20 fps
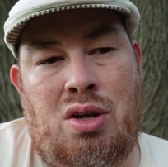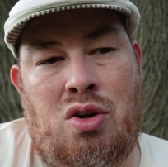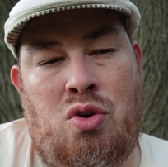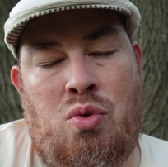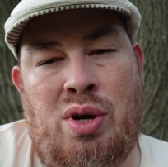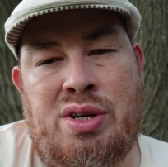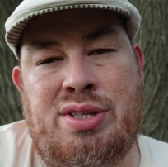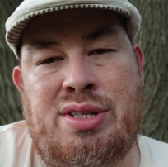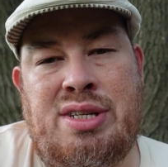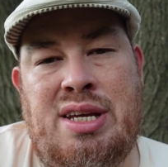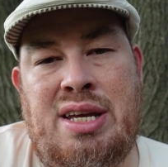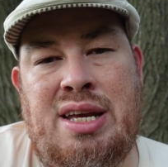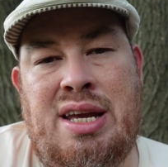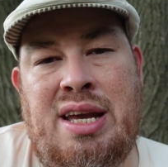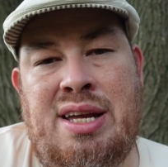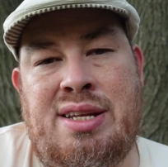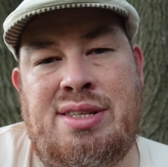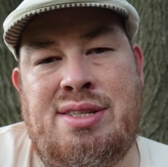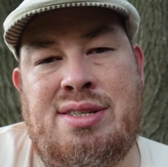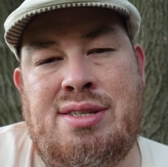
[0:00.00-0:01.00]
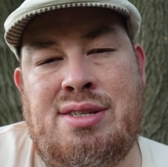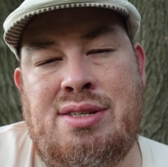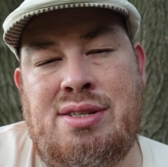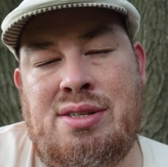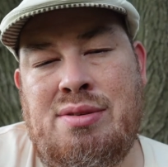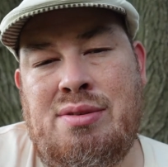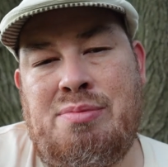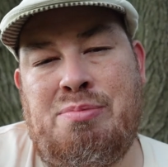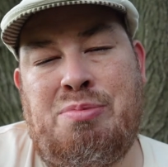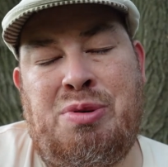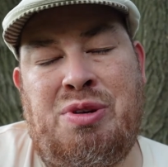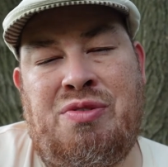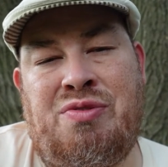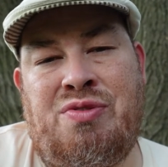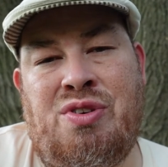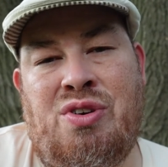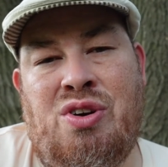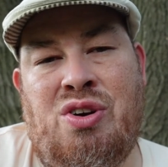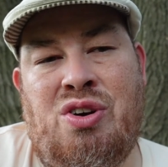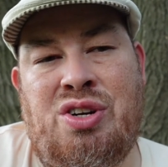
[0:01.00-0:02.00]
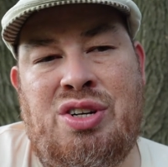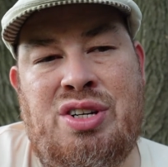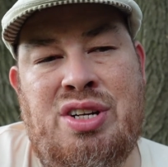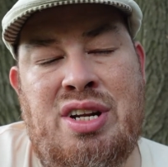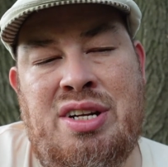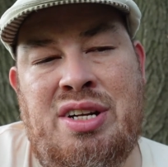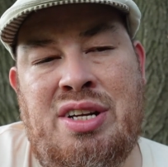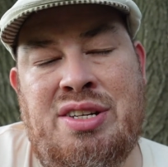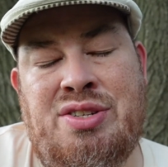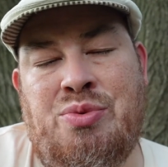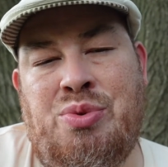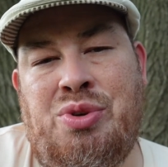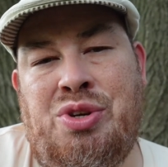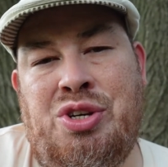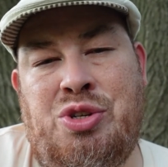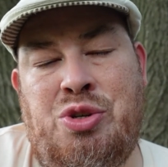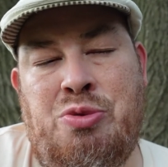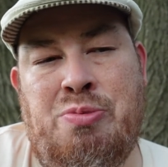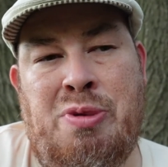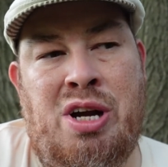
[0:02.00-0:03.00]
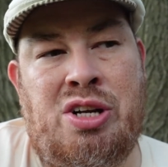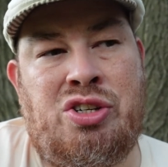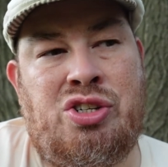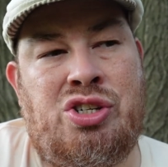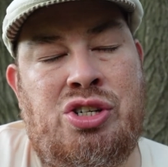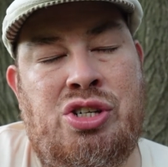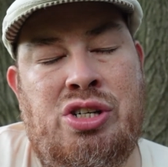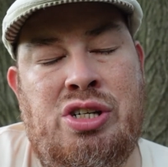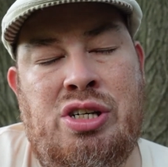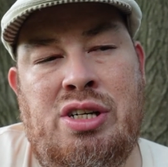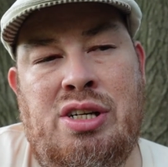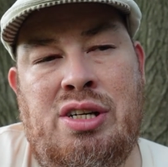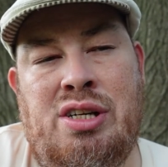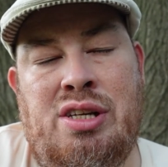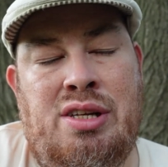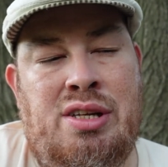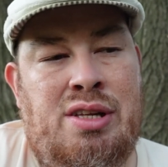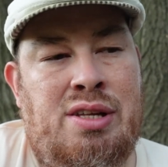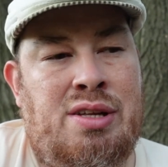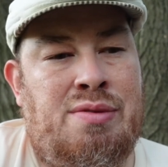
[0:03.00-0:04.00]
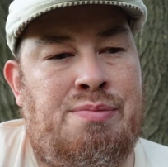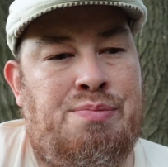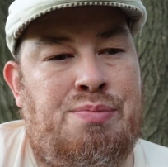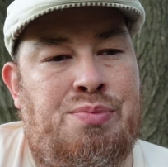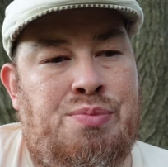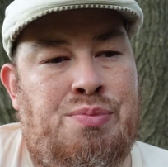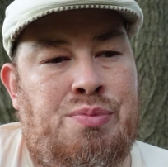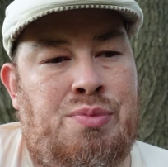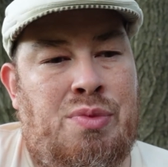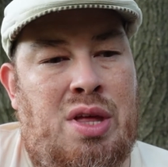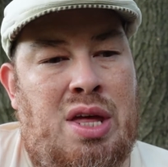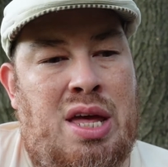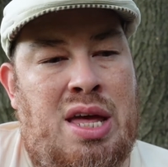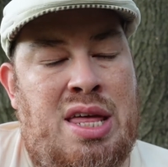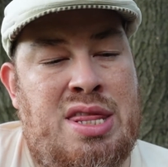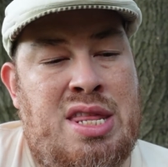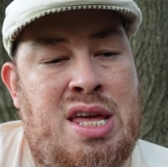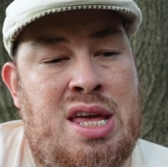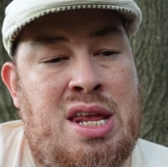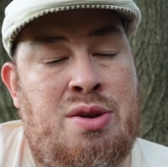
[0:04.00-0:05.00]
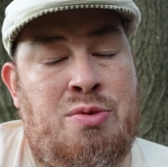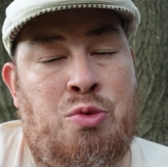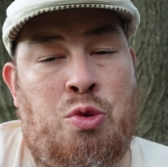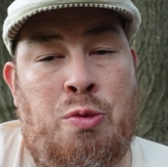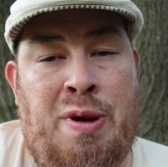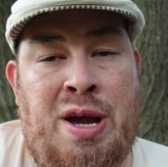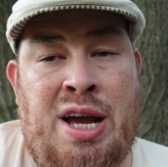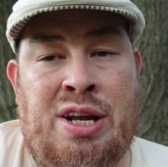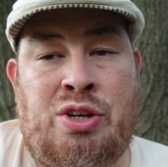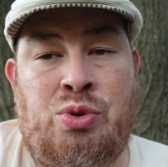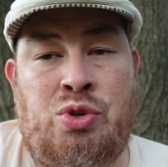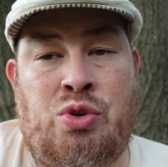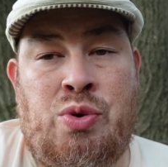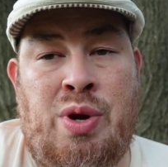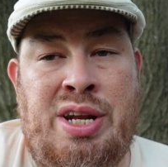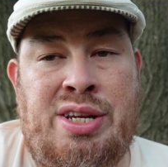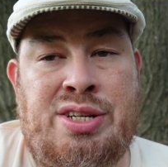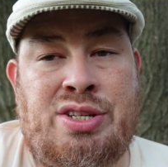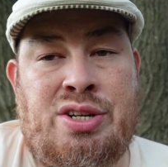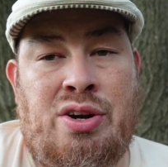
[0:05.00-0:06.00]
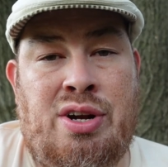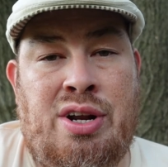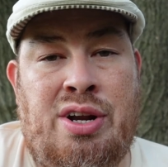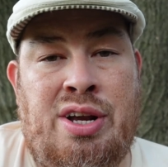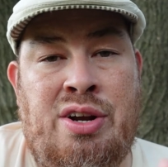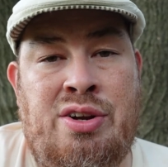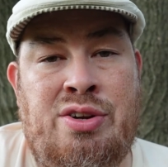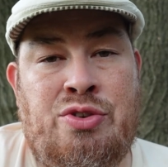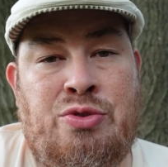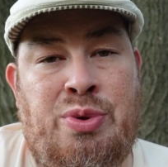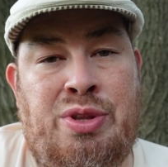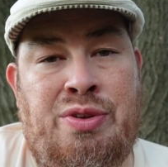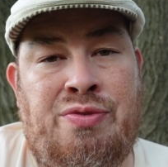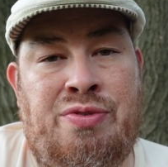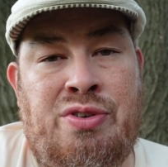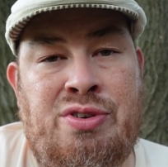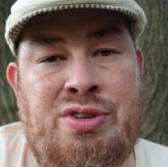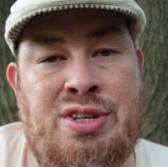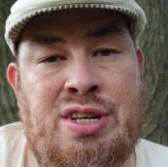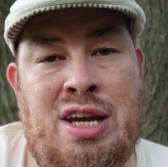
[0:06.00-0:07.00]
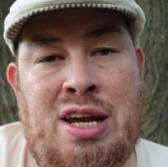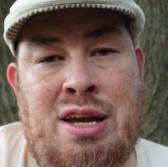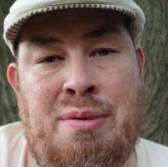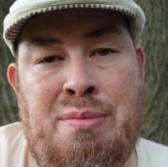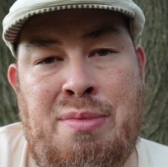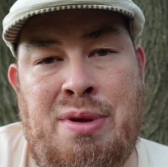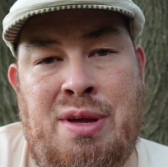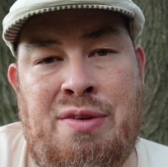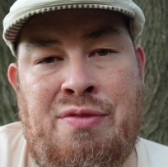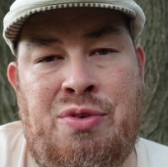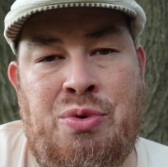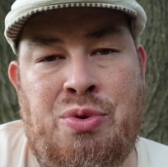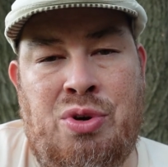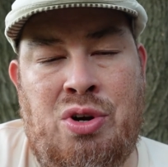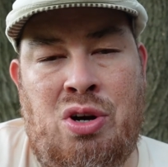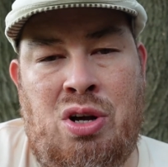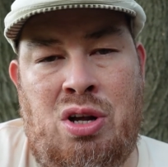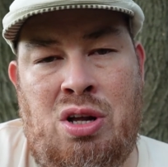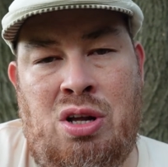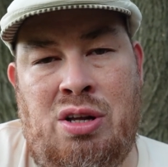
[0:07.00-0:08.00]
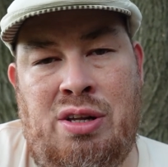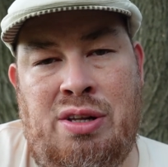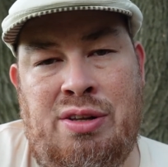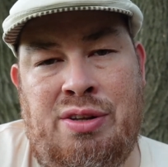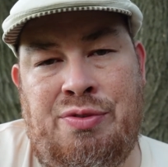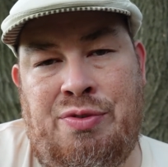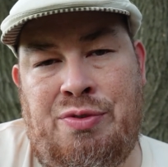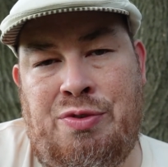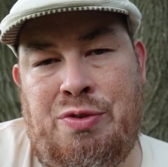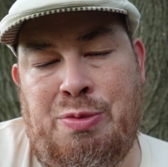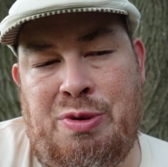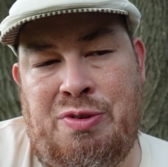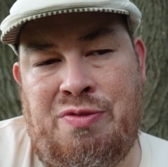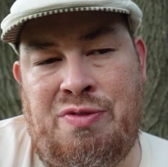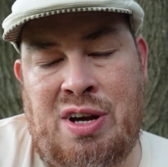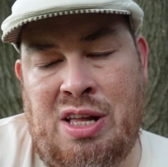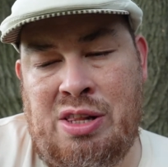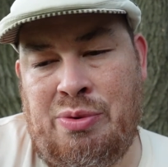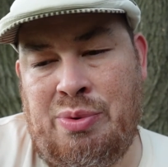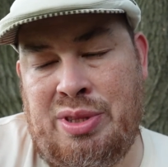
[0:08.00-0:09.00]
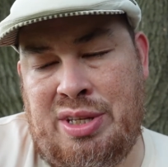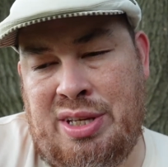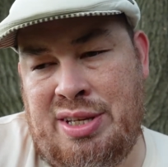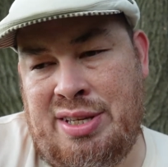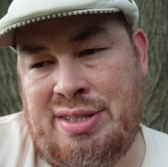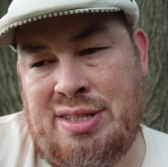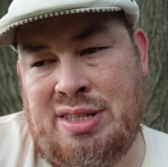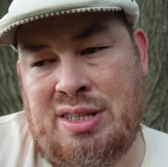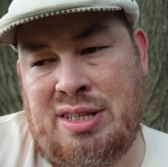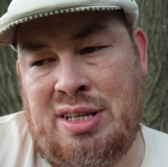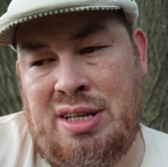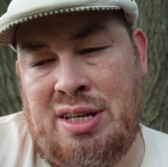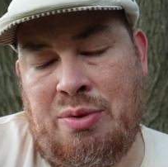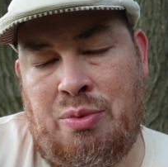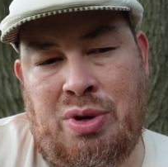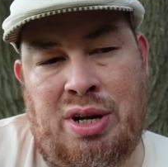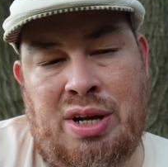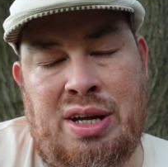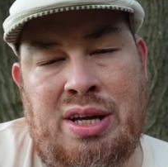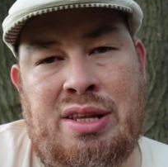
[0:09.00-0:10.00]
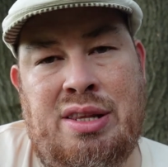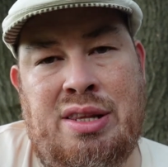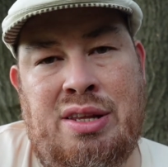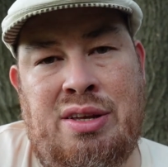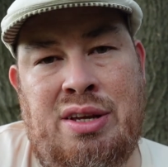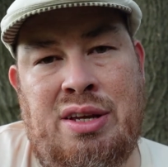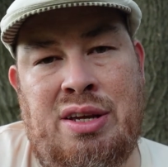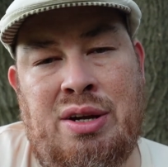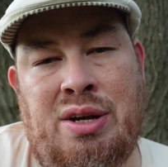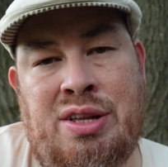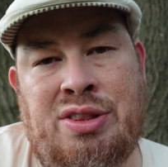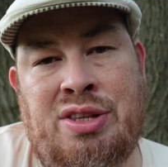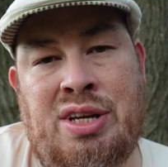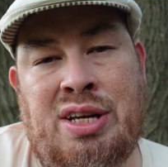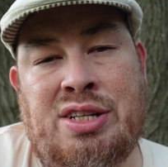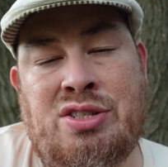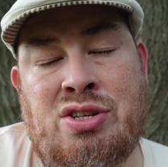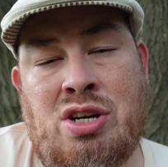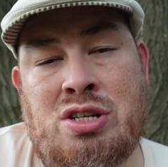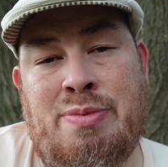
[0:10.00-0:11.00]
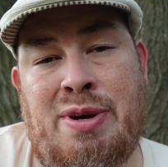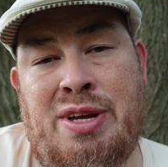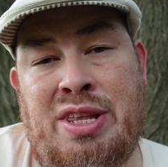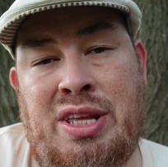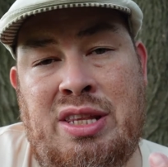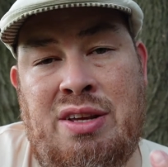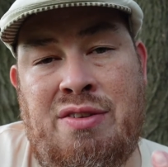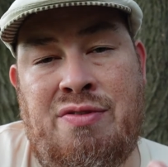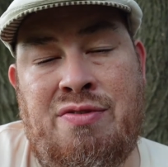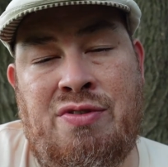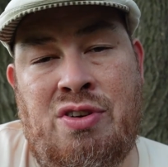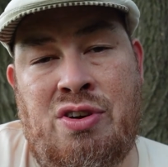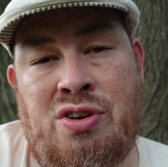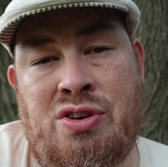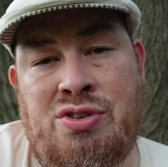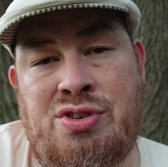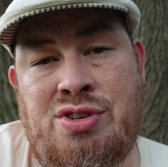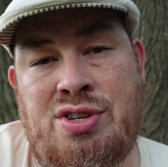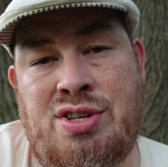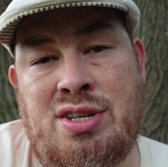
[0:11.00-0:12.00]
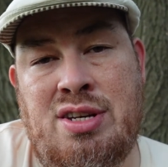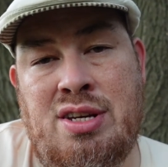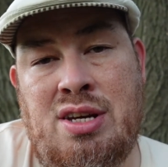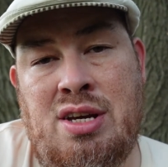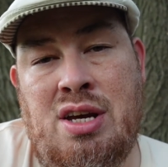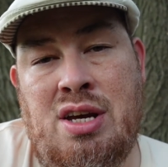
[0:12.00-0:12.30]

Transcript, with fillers: Grusty hits, but for it doesn't really do much. And then we're back to Atreides' turn. Now here's where the first time, if you recall, if you've been following these in the what I, the, I think I talked about in the first